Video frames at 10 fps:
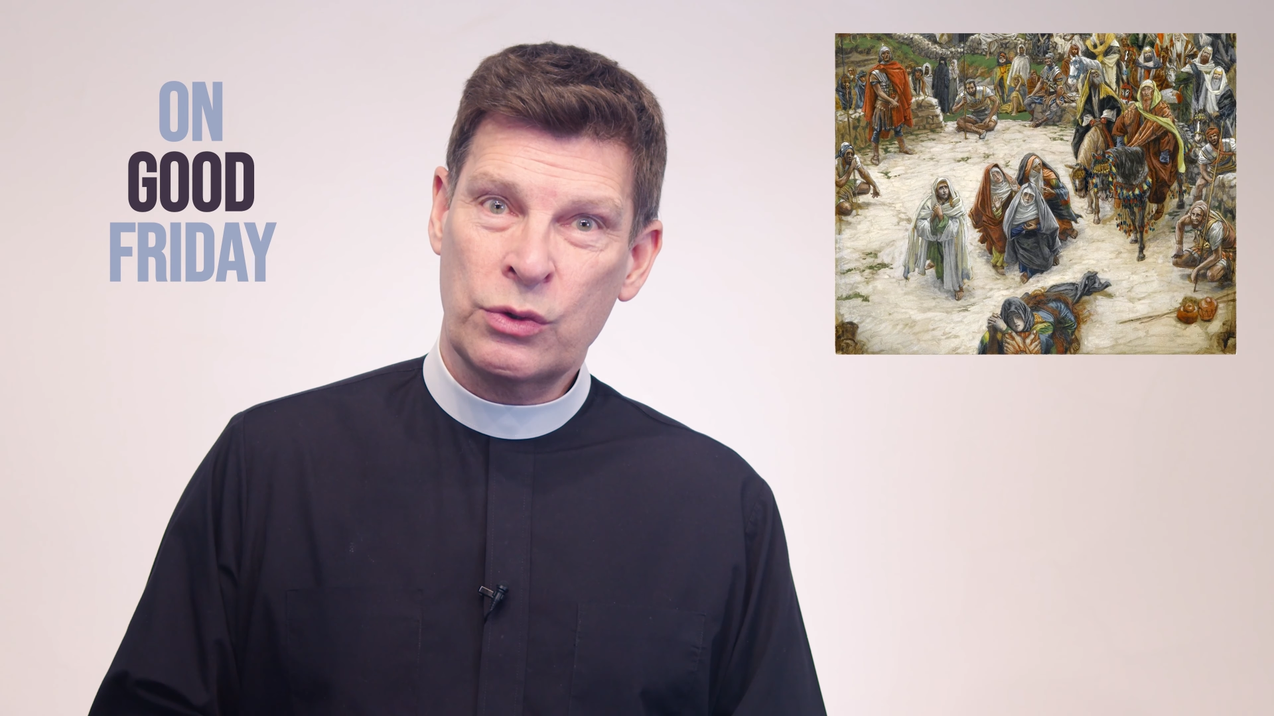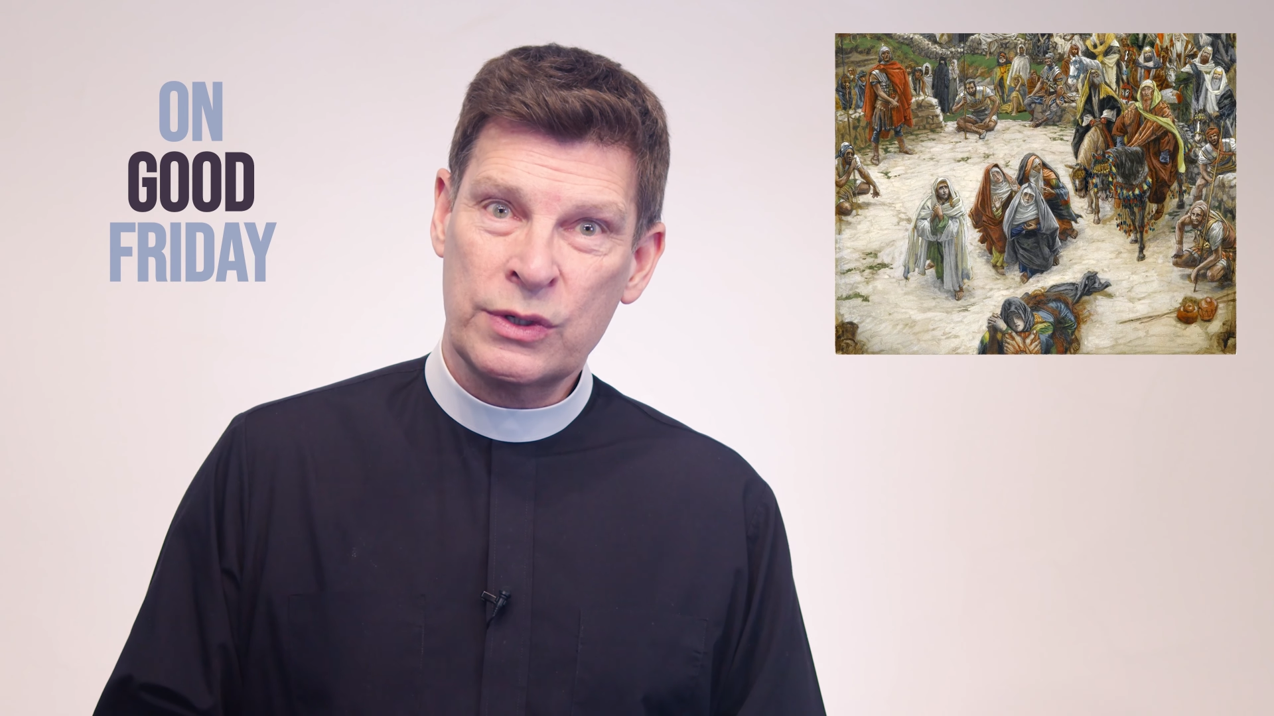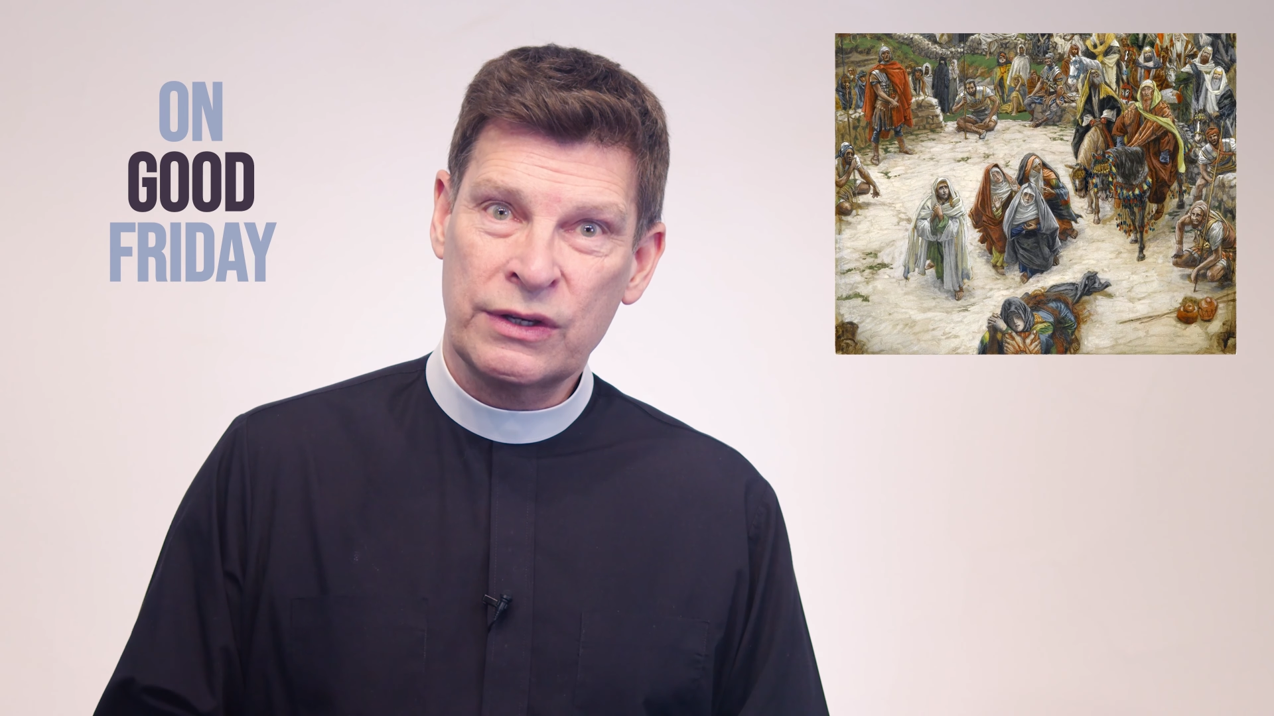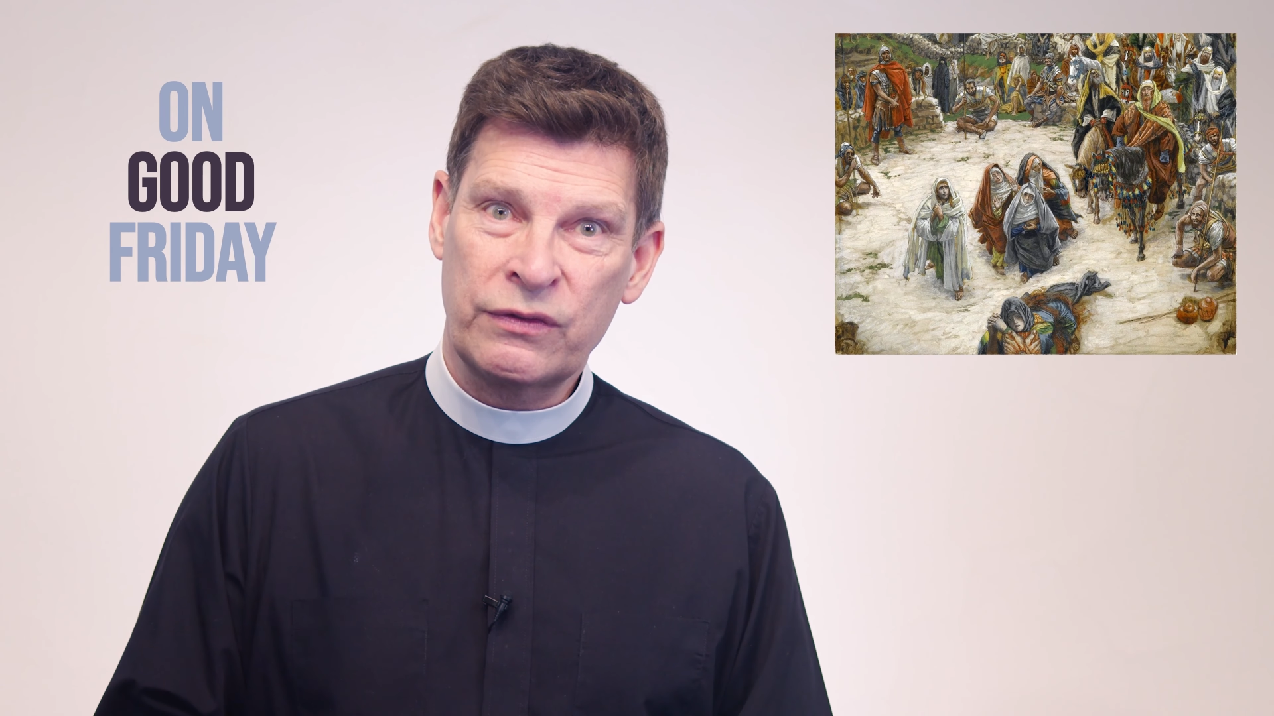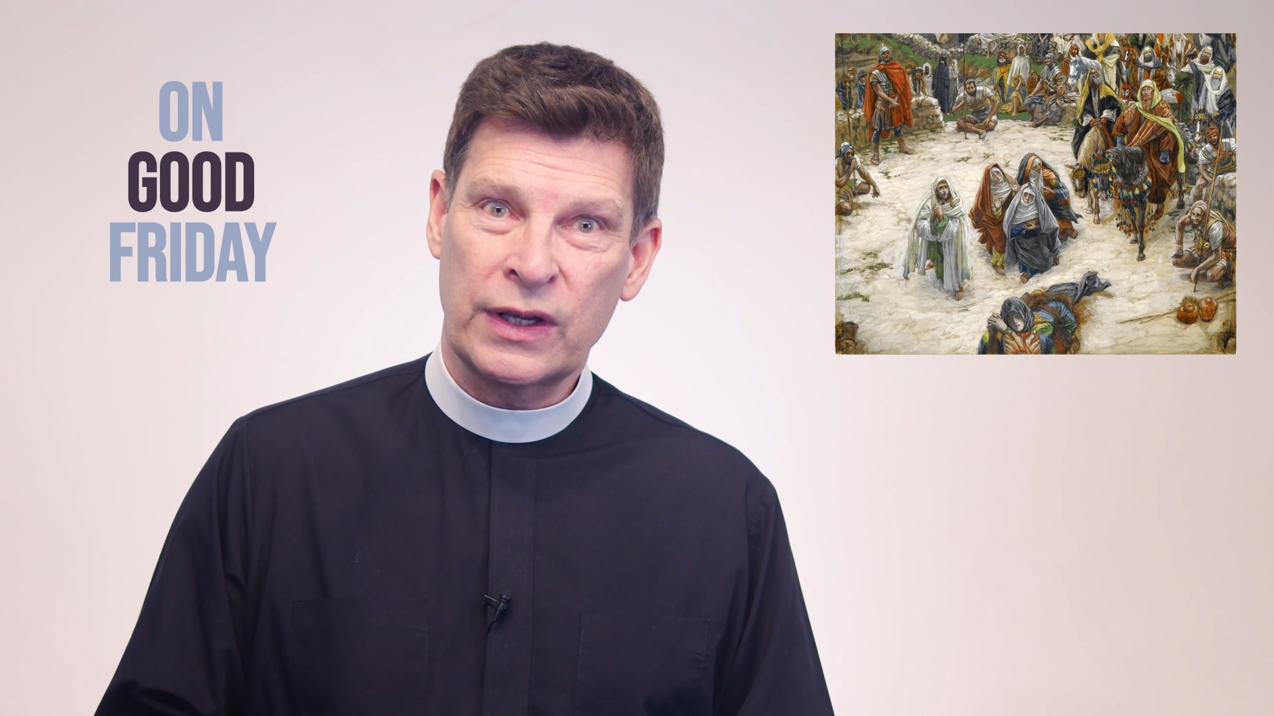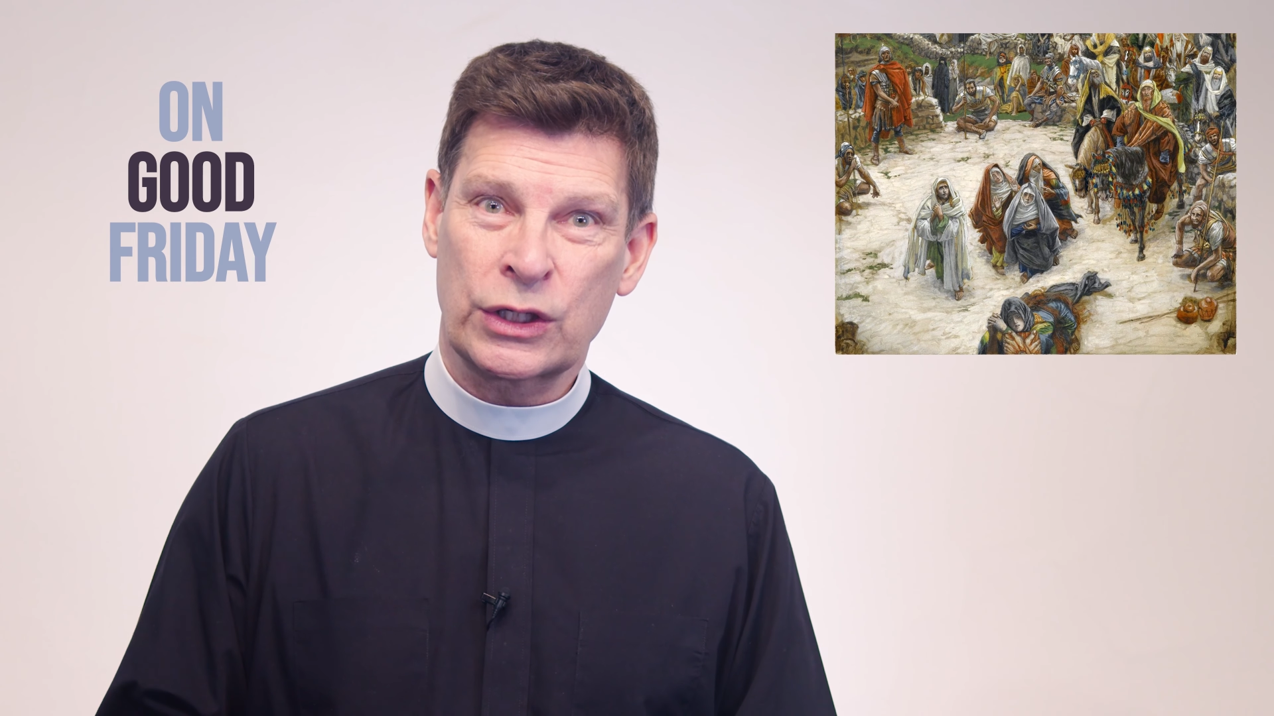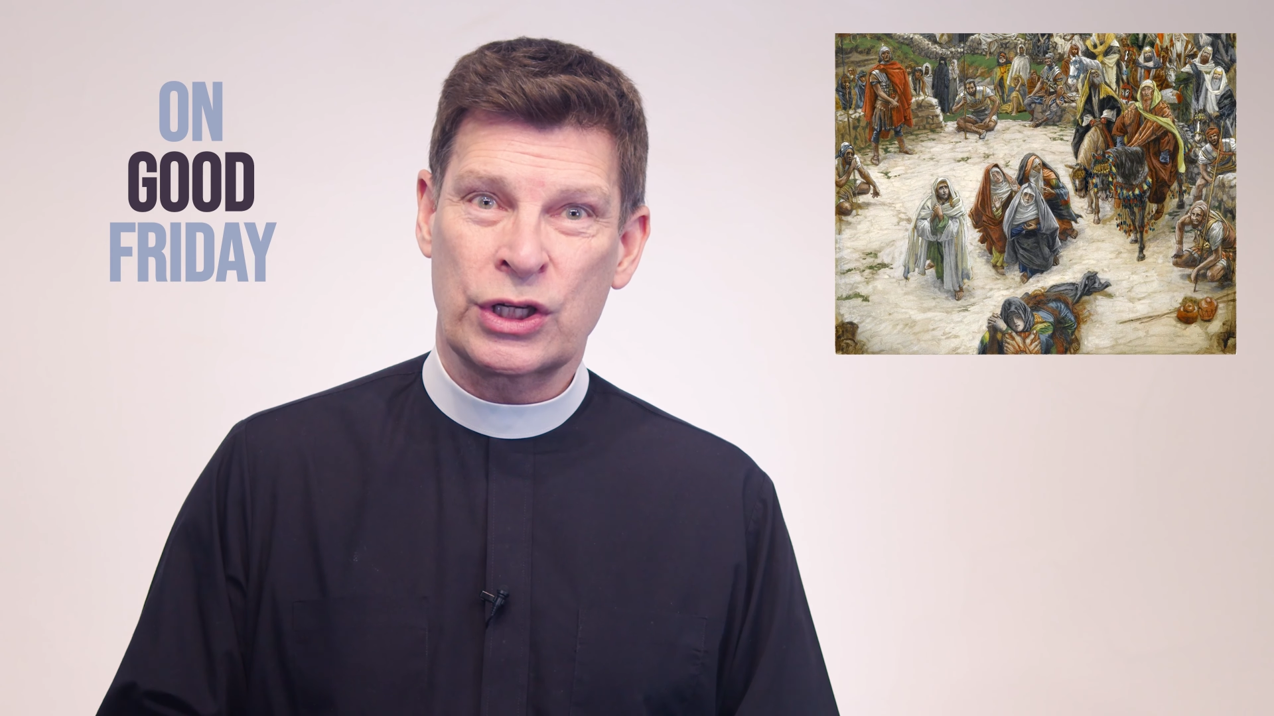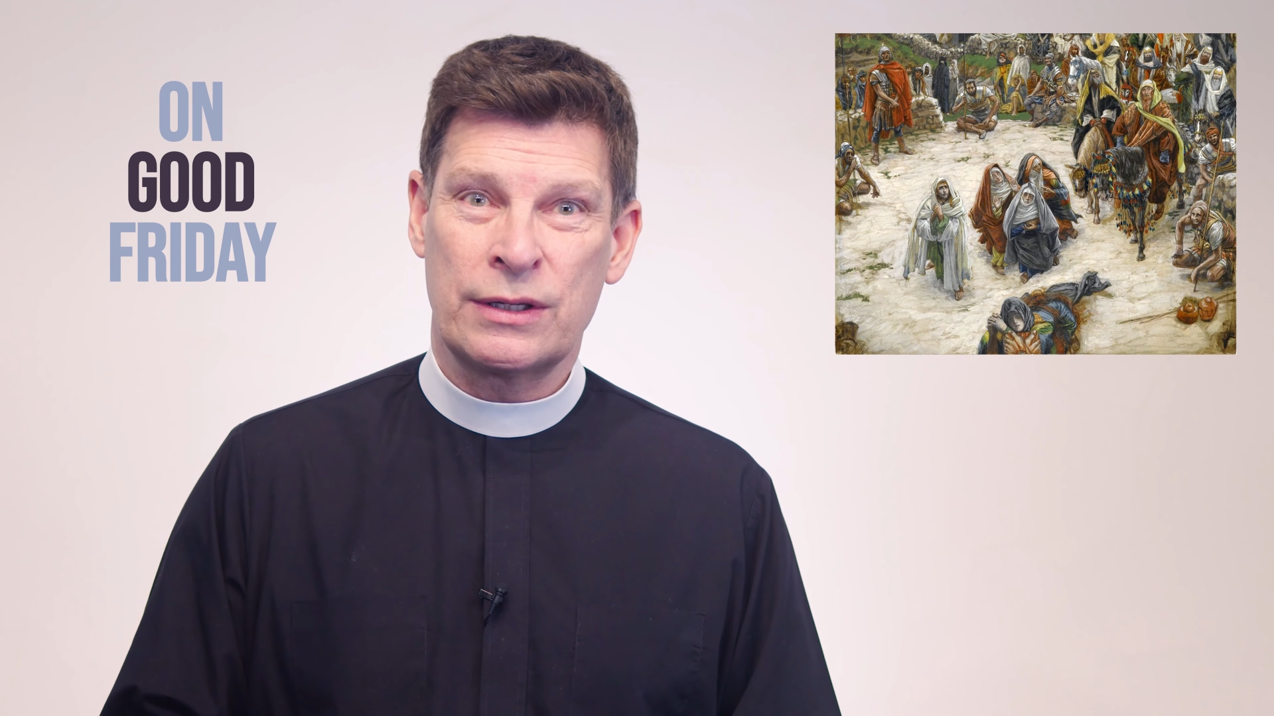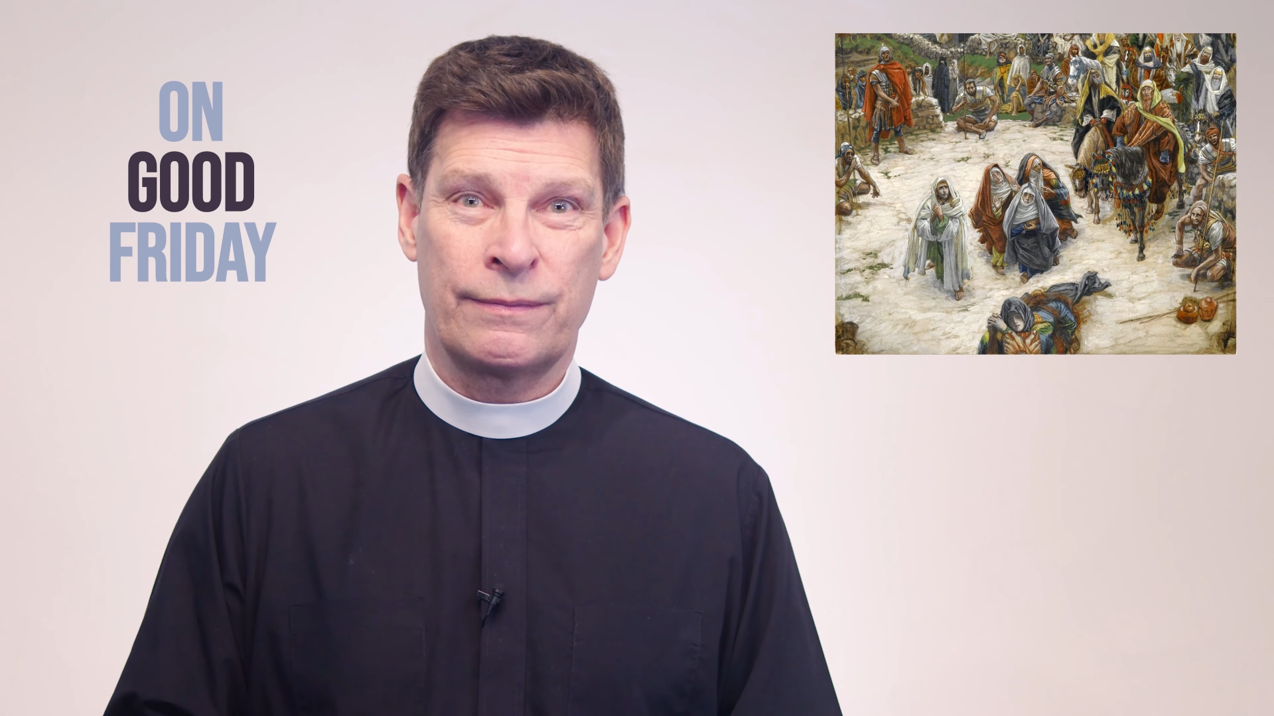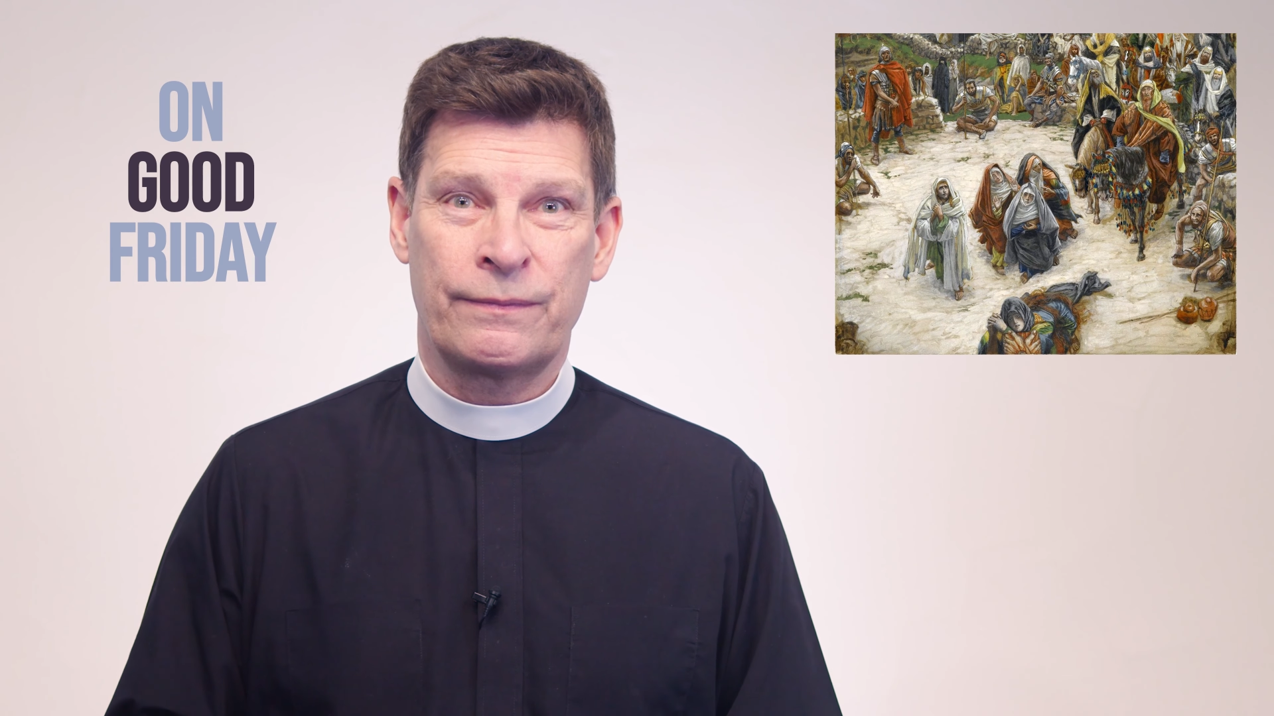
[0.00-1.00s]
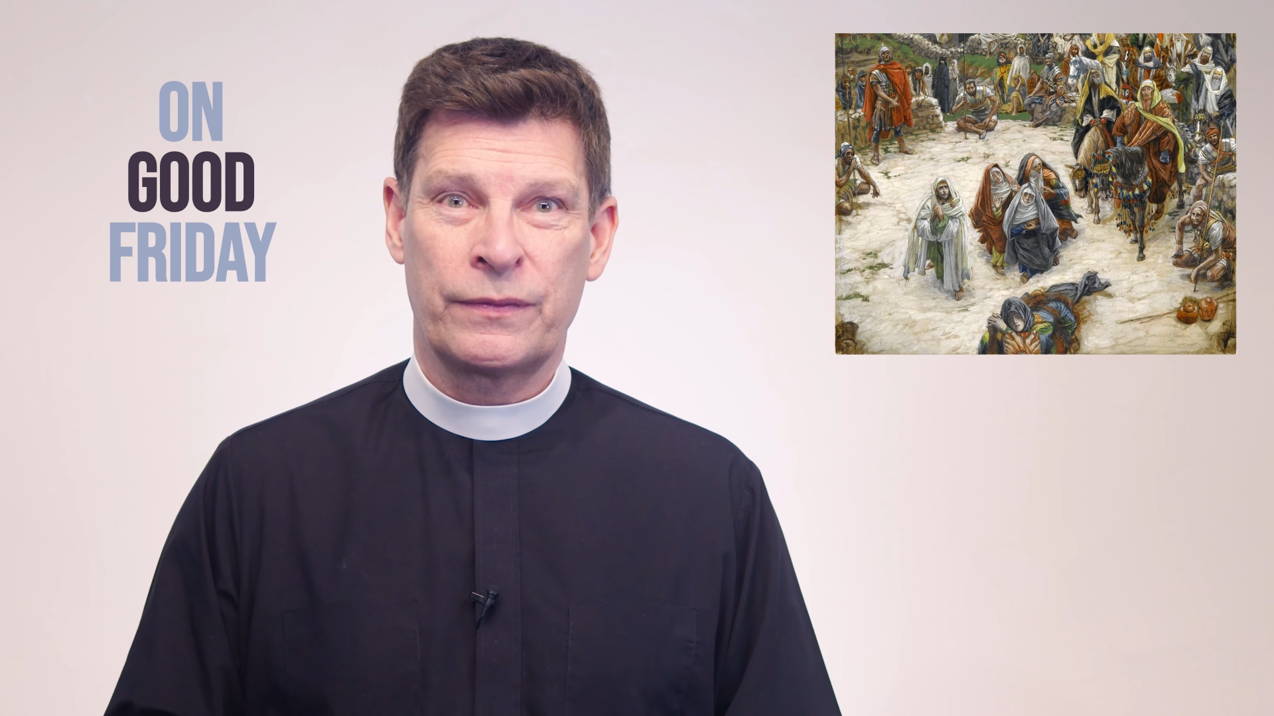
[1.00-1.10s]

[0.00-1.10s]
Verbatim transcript: crucifixion.